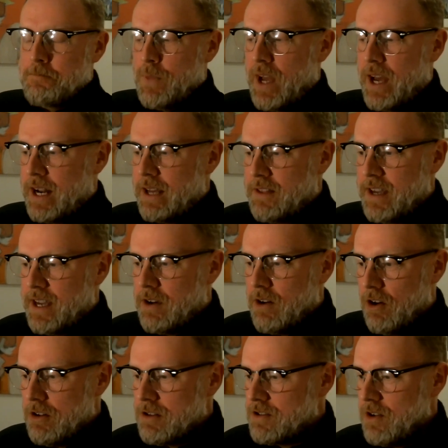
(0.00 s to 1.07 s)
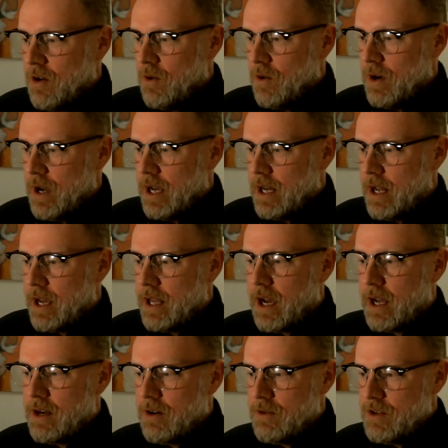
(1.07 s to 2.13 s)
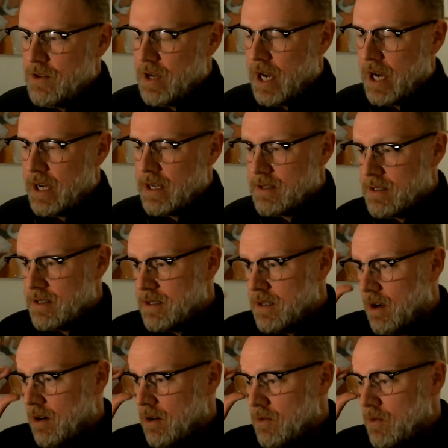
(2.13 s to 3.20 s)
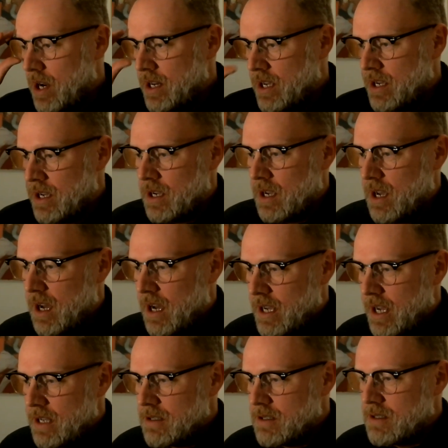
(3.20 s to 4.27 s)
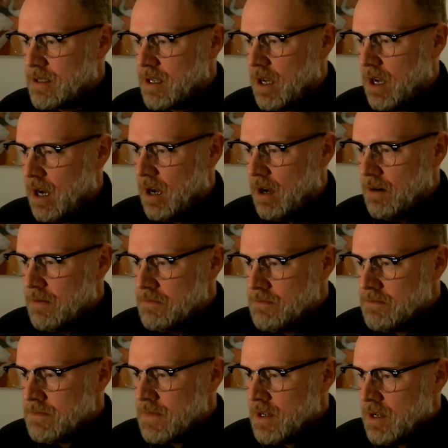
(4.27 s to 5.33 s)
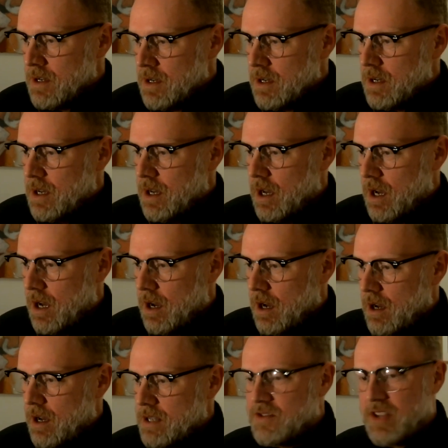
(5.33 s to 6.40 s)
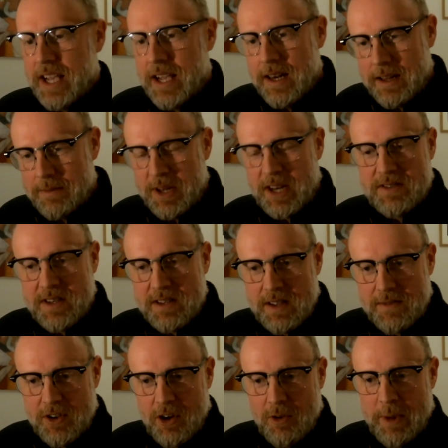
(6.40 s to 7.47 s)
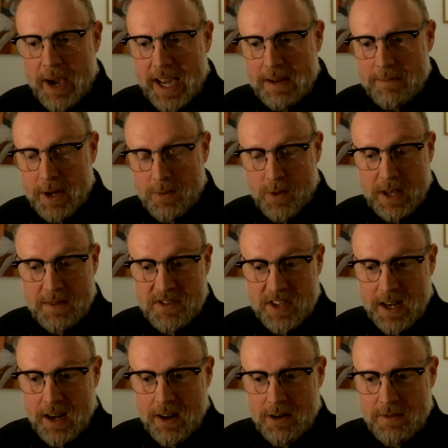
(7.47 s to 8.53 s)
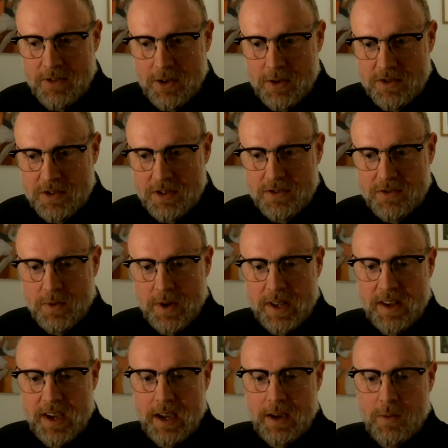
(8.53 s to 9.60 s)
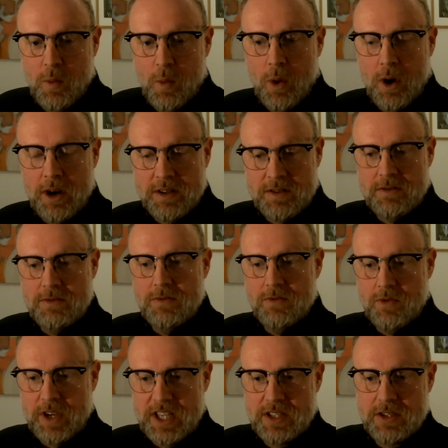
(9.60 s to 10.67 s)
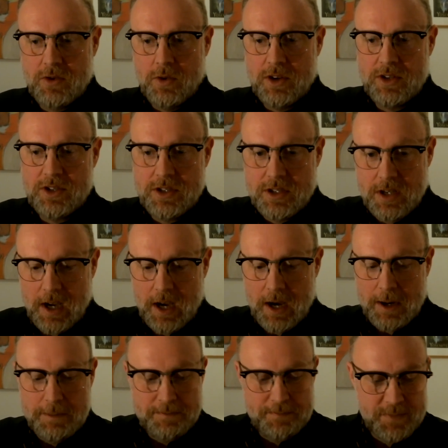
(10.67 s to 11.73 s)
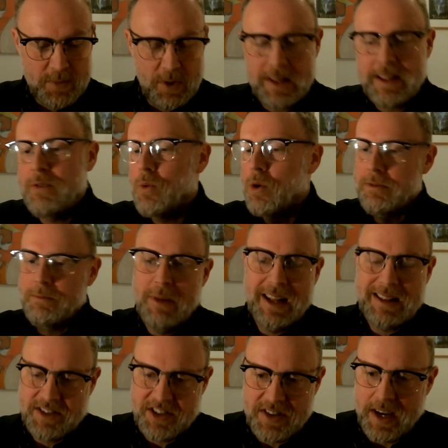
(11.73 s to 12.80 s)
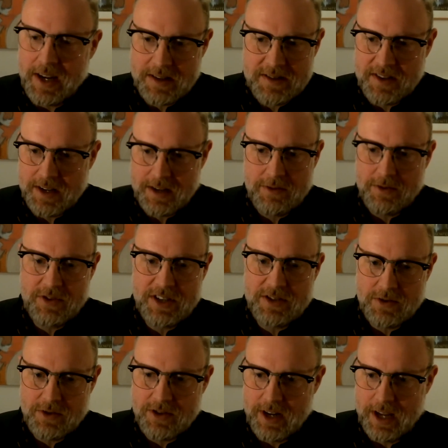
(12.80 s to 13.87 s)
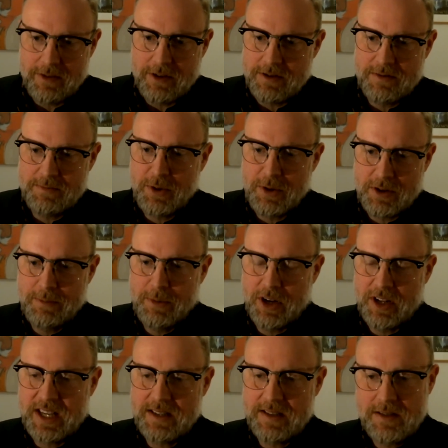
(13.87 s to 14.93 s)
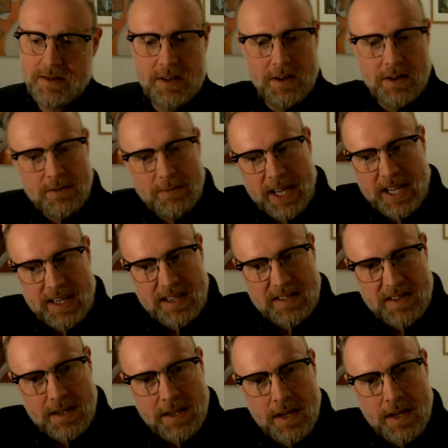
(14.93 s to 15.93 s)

And I think also, and I, I know you guys are running, I guess, um, uh, a single administrative domain, but we have seen a lot of users where they want resource, um, well, they want multi-tenancy on the resource level to put, to put it easy, you know, to make it easy.